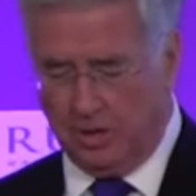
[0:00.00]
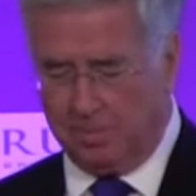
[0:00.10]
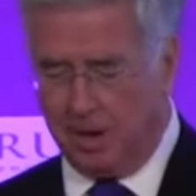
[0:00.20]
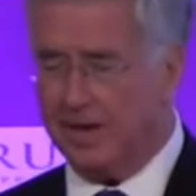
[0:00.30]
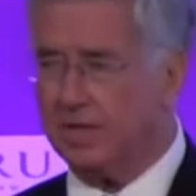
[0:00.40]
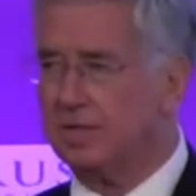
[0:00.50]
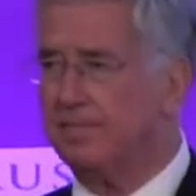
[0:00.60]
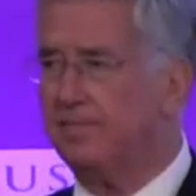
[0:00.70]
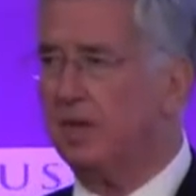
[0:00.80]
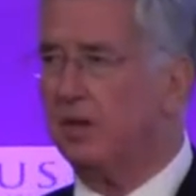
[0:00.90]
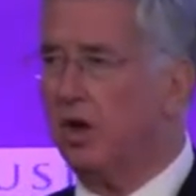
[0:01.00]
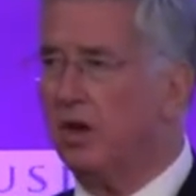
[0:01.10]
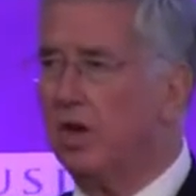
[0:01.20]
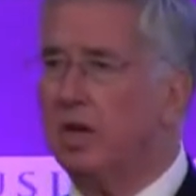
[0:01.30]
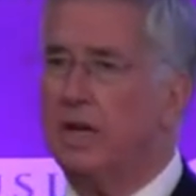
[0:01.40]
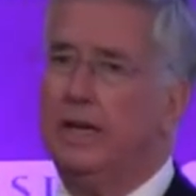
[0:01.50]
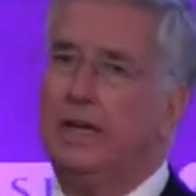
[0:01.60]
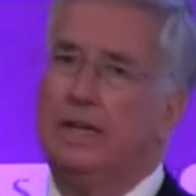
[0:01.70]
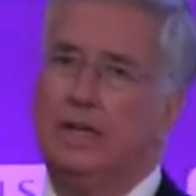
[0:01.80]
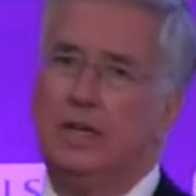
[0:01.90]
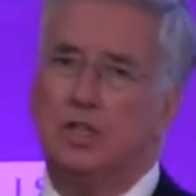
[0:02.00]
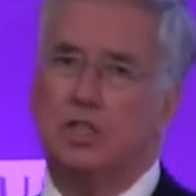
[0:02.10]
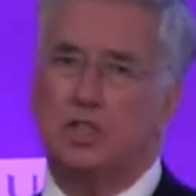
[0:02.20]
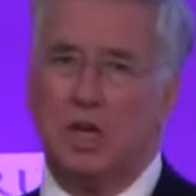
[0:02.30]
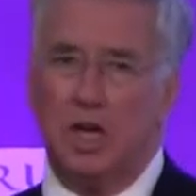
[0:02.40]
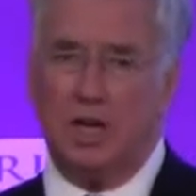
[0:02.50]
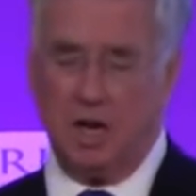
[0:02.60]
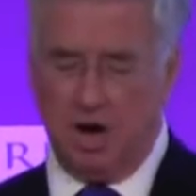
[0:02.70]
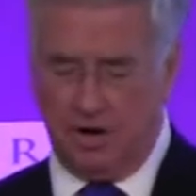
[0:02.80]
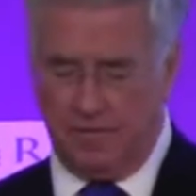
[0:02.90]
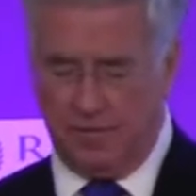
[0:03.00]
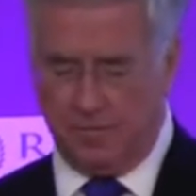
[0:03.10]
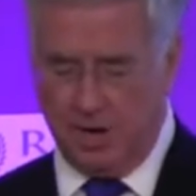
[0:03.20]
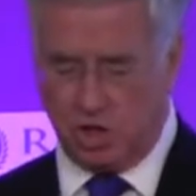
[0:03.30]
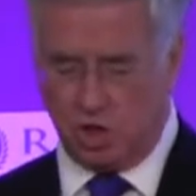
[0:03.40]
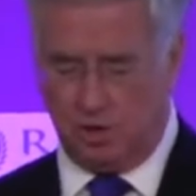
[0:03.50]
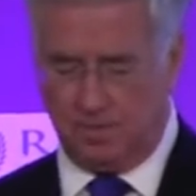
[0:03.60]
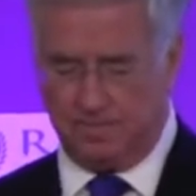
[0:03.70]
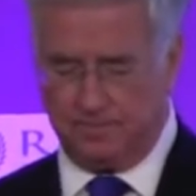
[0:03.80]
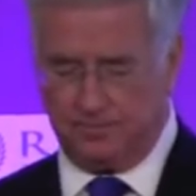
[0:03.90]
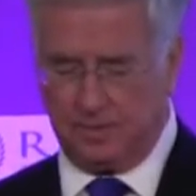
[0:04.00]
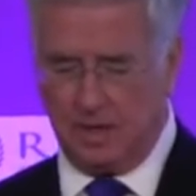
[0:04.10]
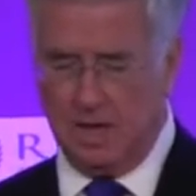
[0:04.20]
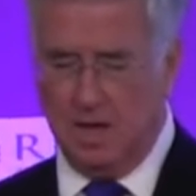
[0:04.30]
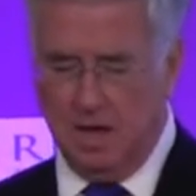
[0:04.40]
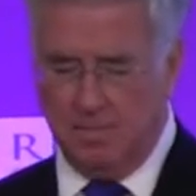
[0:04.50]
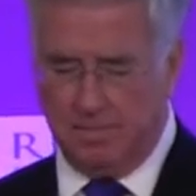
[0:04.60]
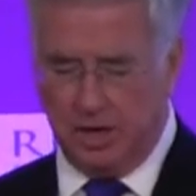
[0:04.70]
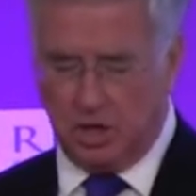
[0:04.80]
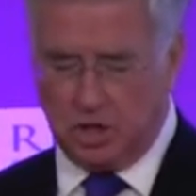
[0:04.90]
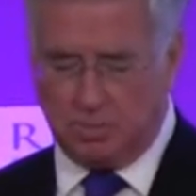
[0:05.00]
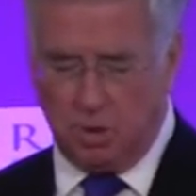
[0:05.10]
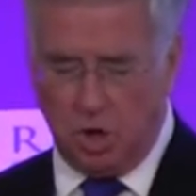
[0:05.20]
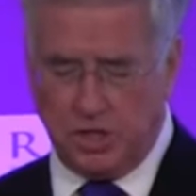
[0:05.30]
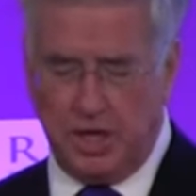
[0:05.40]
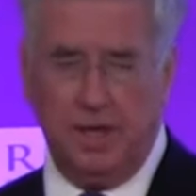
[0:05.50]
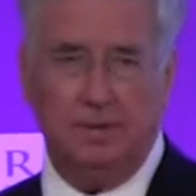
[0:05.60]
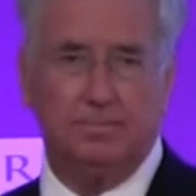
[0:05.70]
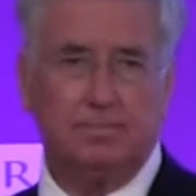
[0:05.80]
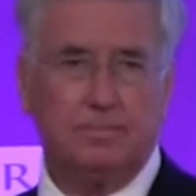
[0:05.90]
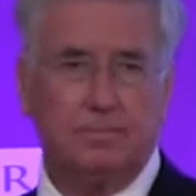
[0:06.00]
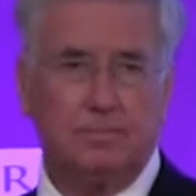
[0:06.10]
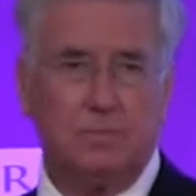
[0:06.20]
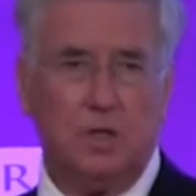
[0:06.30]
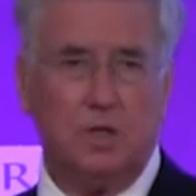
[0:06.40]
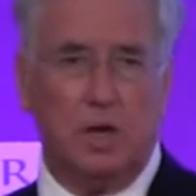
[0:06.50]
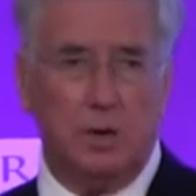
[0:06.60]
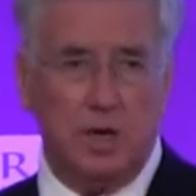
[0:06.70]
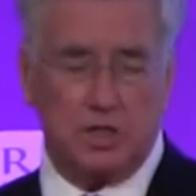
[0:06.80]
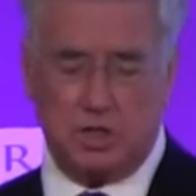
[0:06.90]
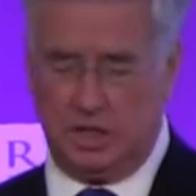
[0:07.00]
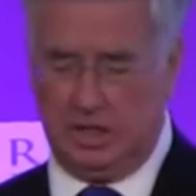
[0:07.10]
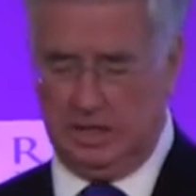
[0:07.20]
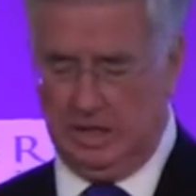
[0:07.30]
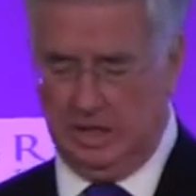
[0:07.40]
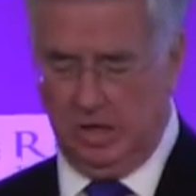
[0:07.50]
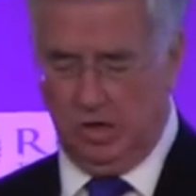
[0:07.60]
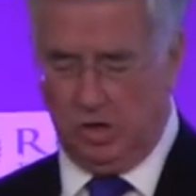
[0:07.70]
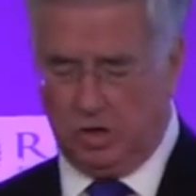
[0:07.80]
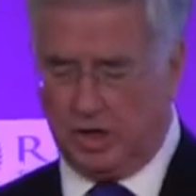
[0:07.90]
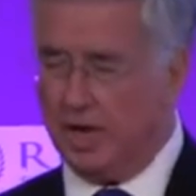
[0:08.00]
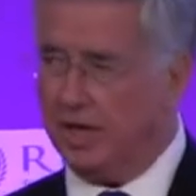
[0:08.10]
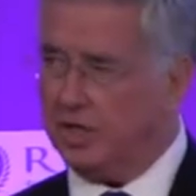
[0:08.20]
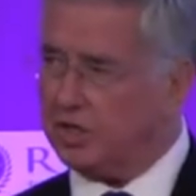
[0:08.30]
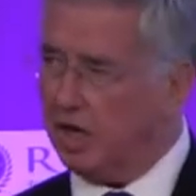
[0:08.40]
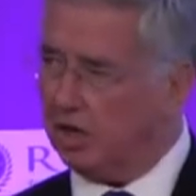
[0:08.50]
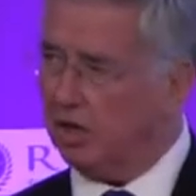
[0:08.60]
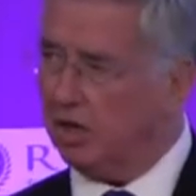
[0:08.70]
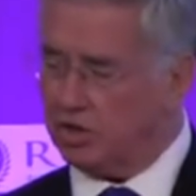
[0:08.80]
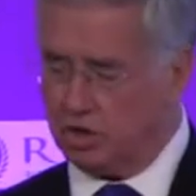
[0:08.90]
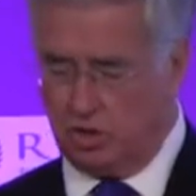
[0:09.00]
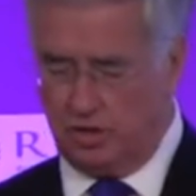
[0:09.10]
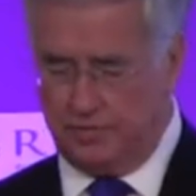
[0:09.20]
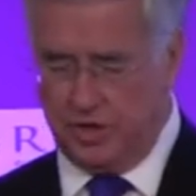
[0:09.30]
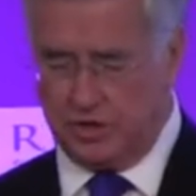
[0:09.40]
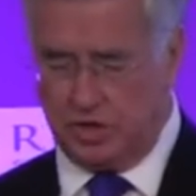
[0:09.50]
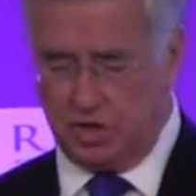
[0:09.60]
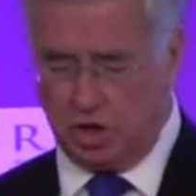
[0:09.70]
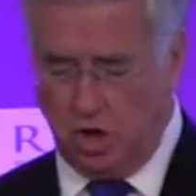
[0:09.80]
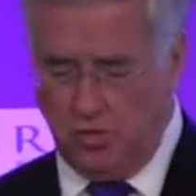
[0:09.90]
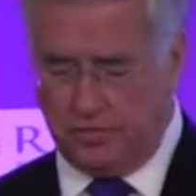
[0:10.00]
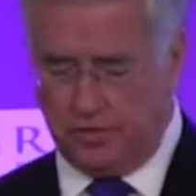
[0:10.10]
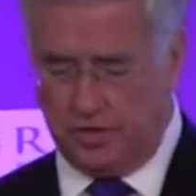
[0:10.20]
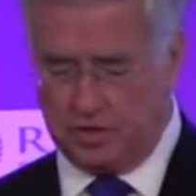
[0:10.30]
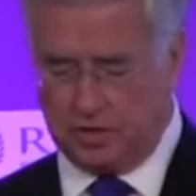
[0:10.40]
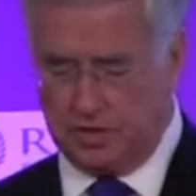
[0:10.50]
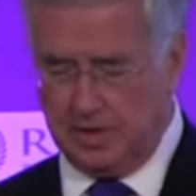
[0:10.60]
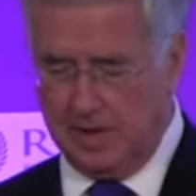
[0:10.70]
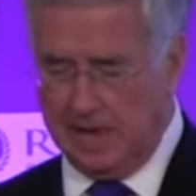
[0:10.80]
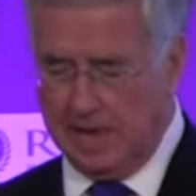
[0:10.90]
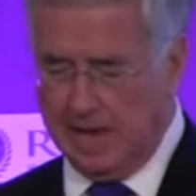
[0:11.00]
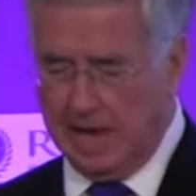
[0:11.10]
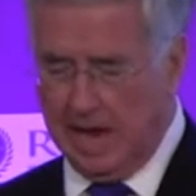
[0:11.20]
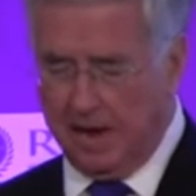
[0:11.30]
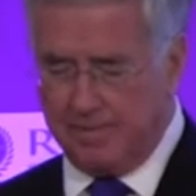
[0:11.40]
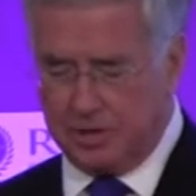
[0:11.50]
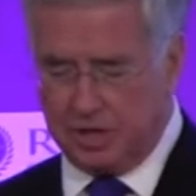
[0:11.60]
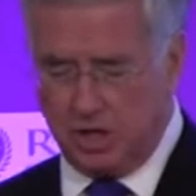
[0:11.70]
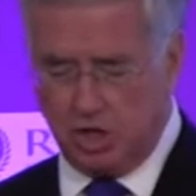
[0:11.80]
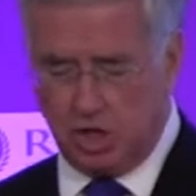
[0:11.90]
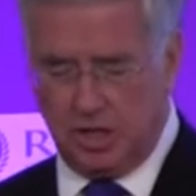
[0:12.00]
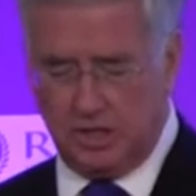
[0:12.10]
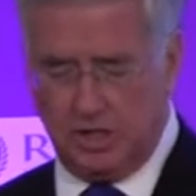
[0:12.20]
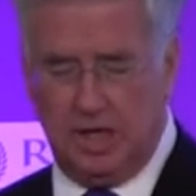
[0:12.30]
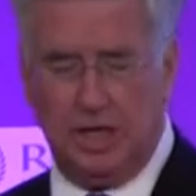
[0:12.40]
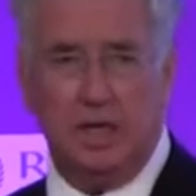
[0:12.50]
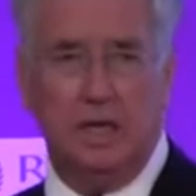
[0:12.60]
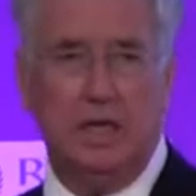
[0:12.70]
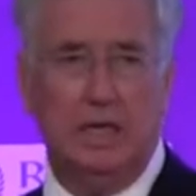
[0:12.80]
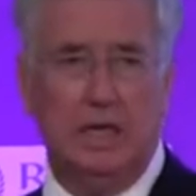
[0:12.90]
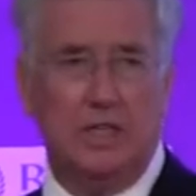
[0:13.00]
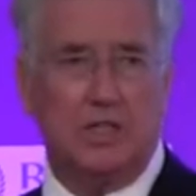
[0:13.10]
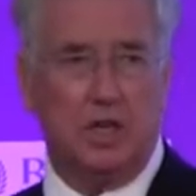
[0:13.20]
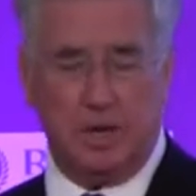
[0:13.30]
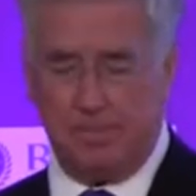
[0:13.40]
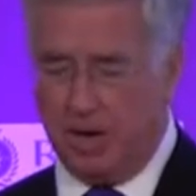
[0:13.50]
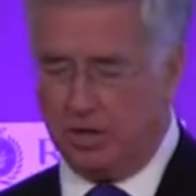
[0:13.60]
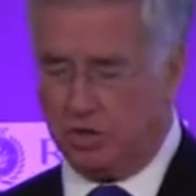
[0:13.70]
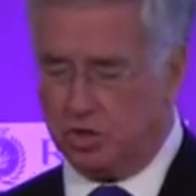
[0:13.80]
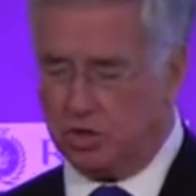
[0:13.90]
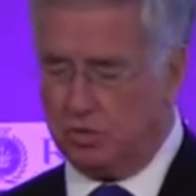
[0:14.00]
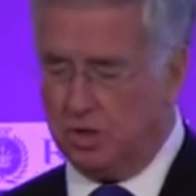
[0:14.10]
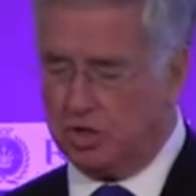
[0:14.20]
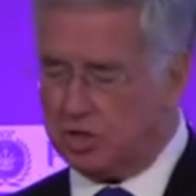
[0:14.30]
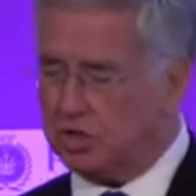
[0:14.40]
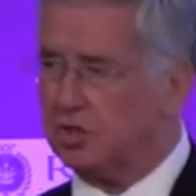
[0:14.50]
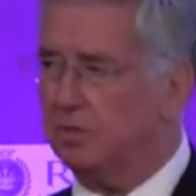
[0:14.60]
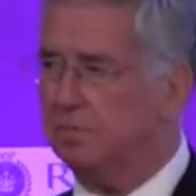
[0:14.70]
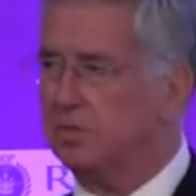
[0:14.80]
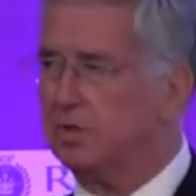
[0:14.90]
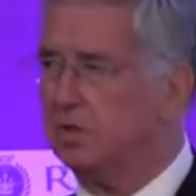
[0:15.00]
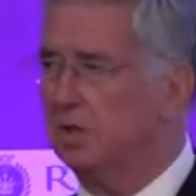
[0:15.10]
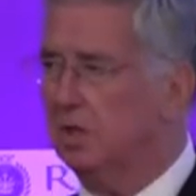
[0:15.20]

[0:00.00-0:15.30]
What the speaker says: the planet, not only stealing our information, but exploiting, coercing, or gaining psychological advantage over us, and potentially dealing a sucker punch to our systems,